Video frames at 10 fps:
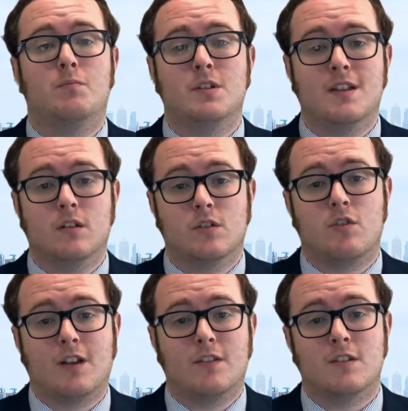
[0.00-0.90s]
Brazil
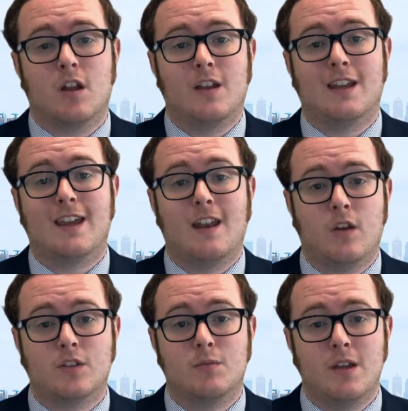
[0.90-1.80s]
strengthen slightly again
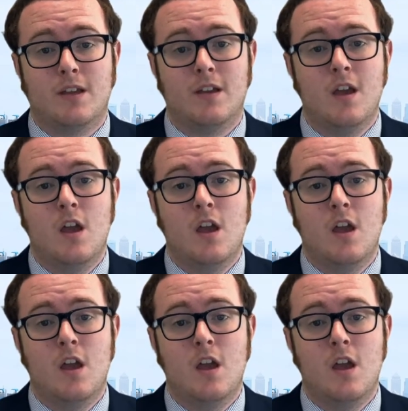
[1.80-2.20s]
last week,